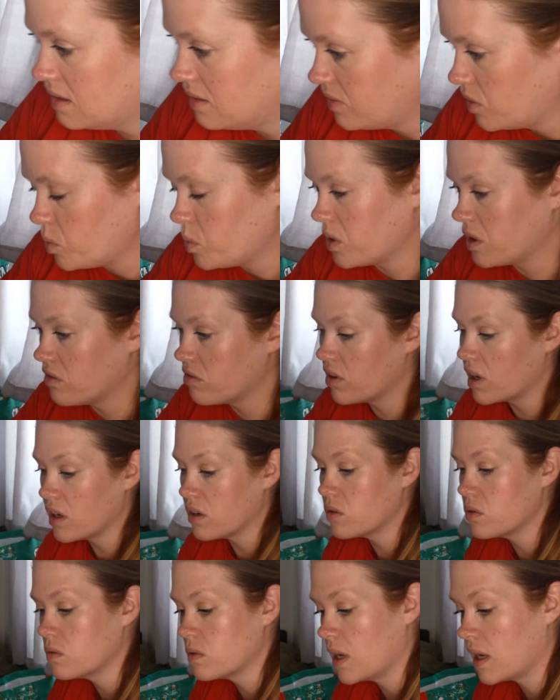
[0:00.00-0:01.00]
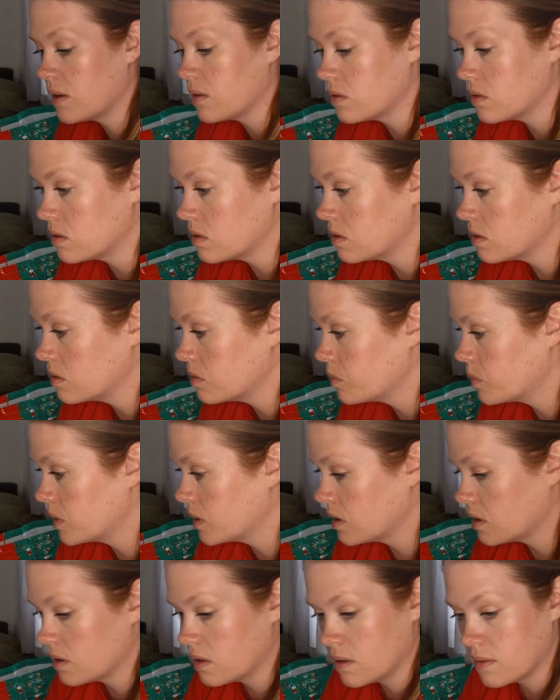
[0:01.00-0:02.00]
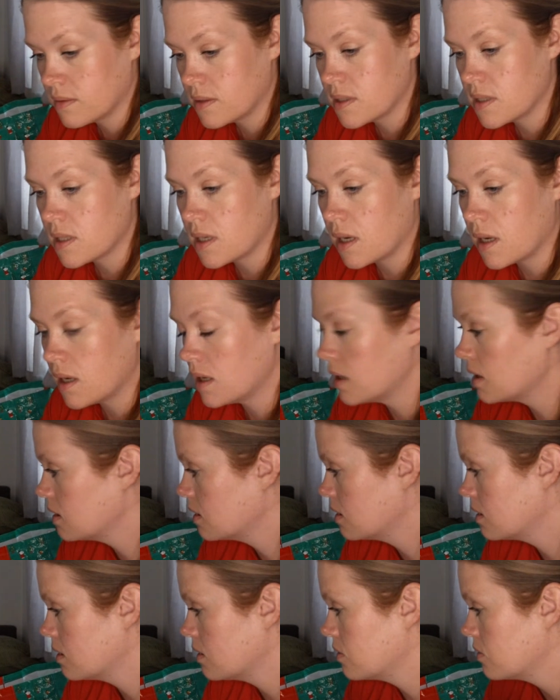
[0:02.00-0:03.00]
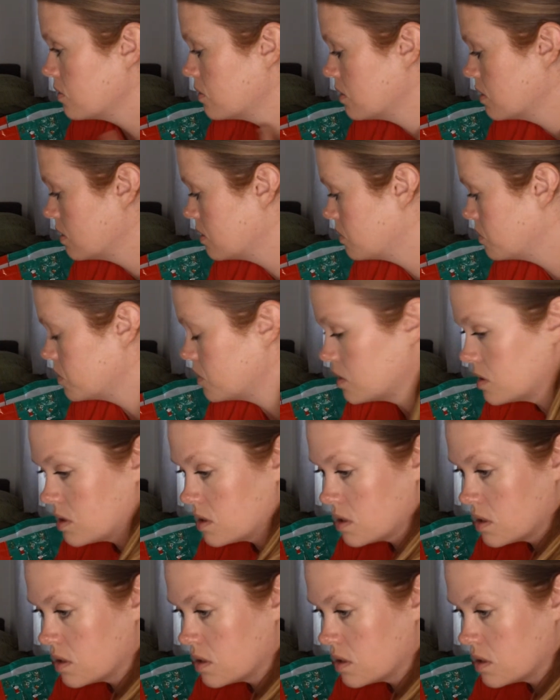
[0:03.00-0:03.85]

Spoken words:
write all out or not. But today I thought I would.